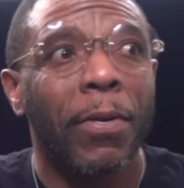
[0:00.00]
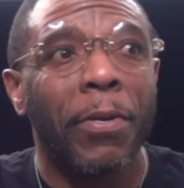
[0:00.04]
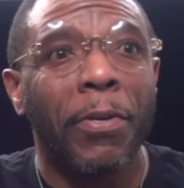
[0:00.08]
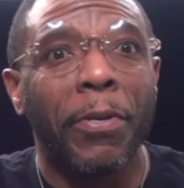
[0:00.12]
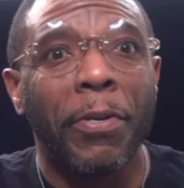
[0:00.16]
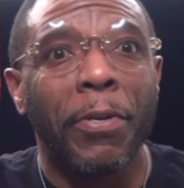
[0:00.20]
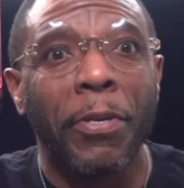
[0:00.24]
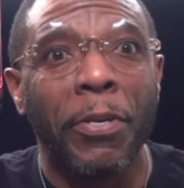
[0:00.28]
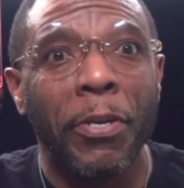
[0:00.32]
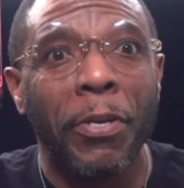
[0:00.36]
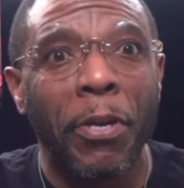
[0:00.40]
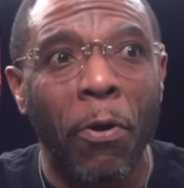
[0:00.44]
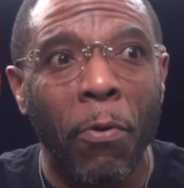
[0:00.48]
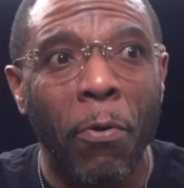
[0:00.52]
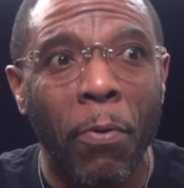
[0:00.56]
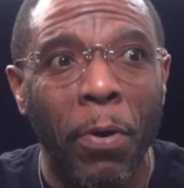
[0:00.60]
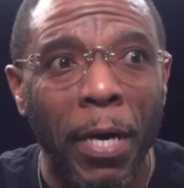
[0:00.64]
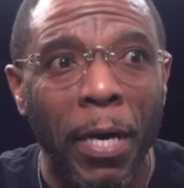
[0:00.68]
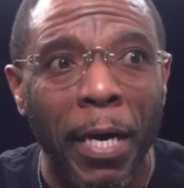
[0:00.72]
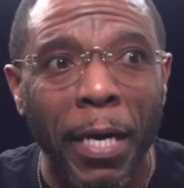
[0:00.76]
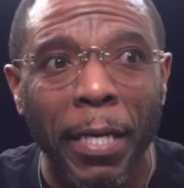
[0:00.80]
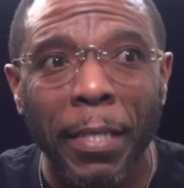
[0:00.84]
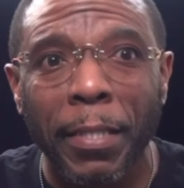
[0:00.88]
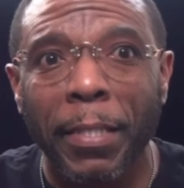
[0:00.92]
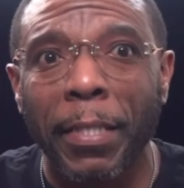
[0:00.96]
no
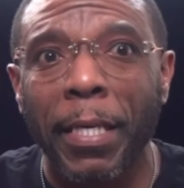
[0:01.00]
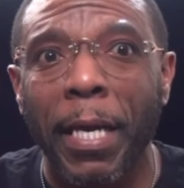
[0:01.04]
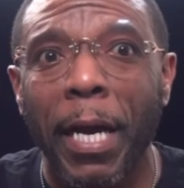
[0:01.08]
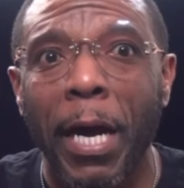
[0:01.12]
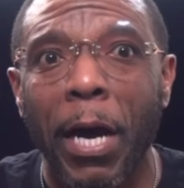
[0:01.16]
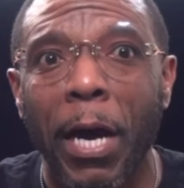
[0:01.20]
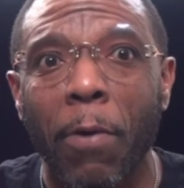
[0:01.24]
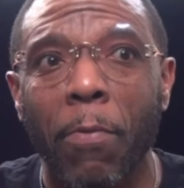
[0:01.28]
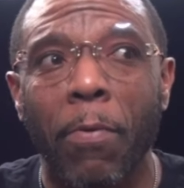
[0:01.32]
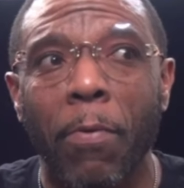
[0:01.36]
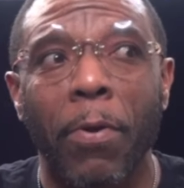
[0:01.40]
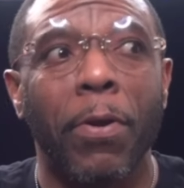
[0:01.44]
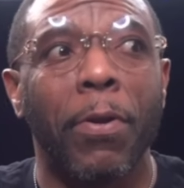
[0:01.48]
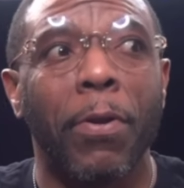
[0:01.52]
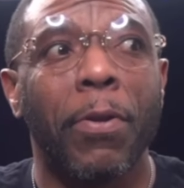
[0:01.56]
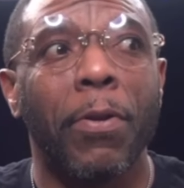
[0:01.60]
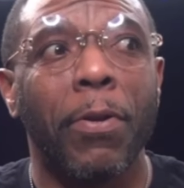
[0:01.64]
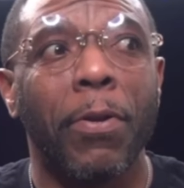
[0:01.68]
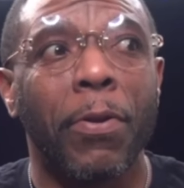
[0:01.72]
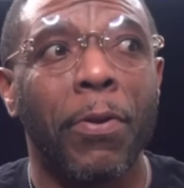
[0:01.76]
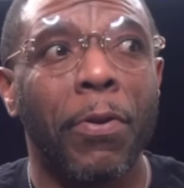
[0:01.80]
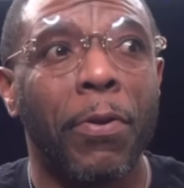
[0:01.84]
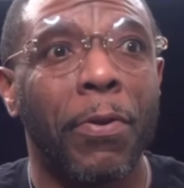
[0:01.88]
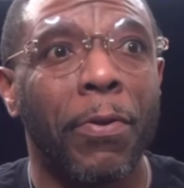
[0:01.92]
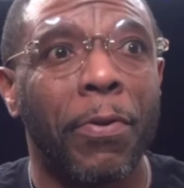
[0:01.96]
gun tower,
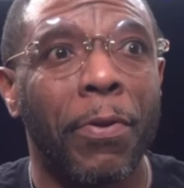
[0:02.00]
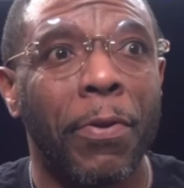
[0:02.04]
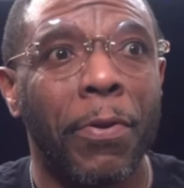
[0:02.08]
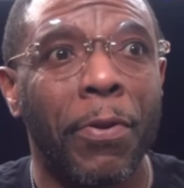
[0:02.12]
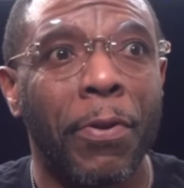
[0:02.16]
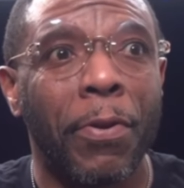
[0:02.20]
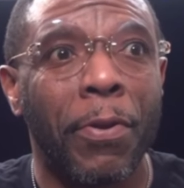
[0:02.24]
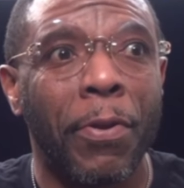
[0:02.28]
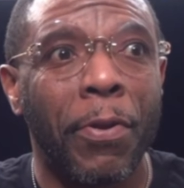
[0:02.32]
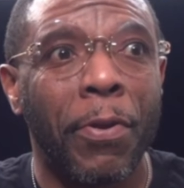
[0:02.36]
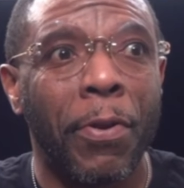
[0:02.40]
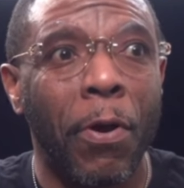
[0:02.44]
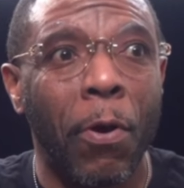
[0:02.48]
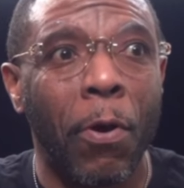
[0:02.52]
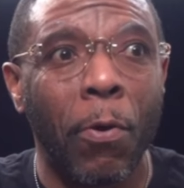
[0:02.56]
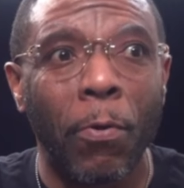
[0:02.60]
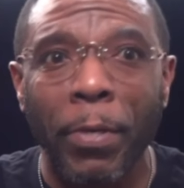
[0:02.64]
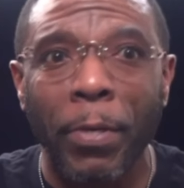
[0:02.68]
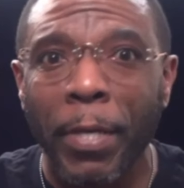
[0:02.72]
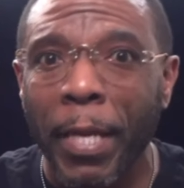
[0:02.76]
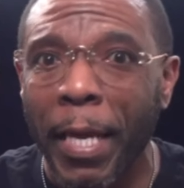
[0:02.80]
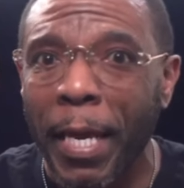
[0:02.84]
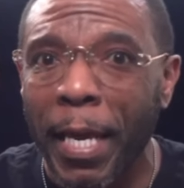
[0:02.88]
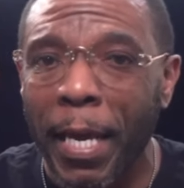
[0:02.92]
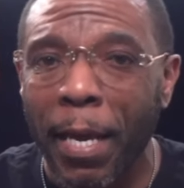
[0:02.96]
no
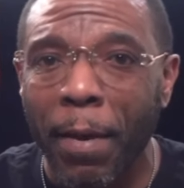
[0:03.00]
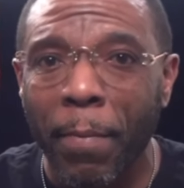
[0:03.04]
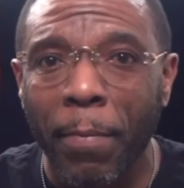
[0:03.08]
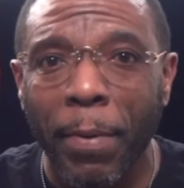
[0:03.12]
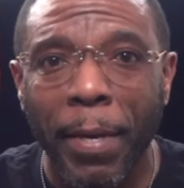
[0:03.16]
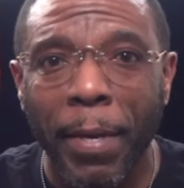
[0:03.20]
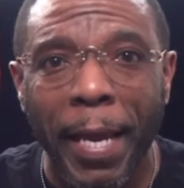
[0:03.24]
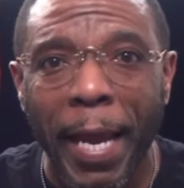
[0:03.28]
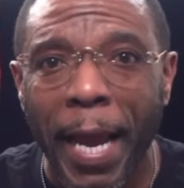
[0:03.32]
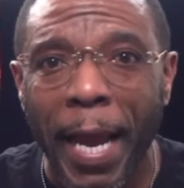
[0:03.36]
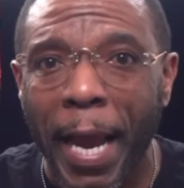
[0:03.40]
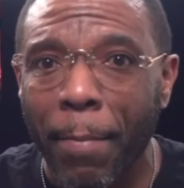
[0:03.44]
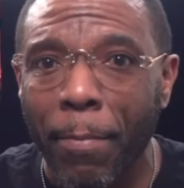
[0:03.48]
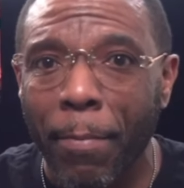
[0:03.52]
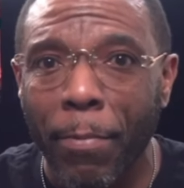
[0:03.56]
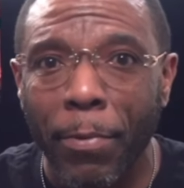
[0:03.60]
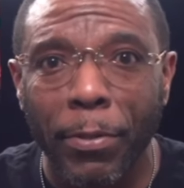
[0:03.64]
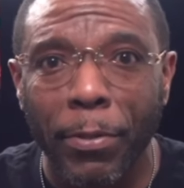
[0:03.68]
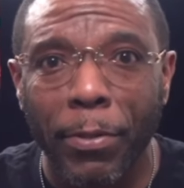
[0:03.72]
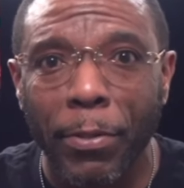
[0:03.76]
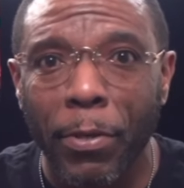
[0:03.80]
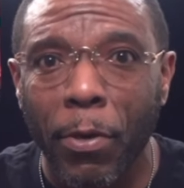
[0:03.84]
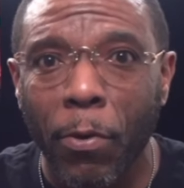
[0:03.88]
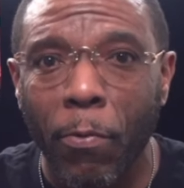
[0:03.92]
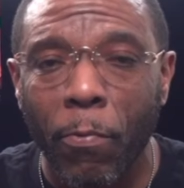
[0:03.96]
damn
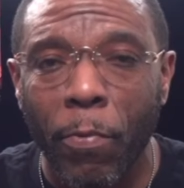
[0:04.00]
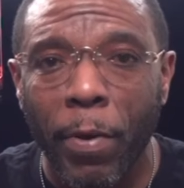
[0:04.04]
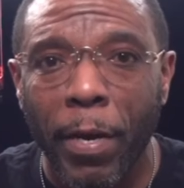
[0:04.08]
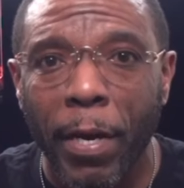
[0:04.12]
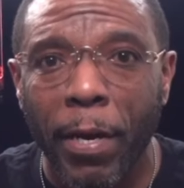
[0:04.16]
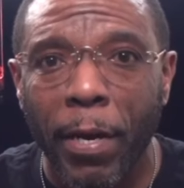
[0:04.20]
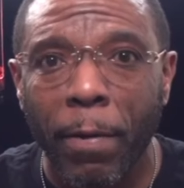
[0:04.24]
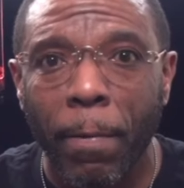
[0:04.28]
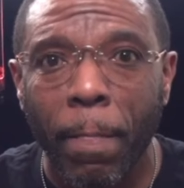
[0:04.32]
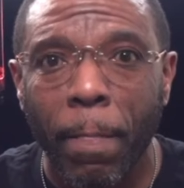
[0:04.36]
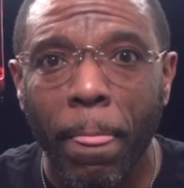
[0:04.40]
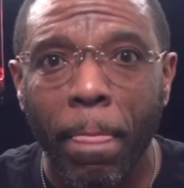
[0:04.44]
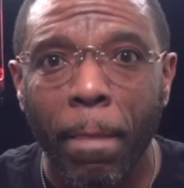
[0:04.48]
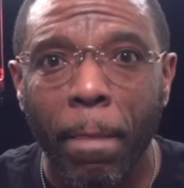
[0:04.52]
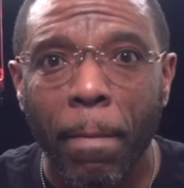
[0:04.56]
cameras nowhere,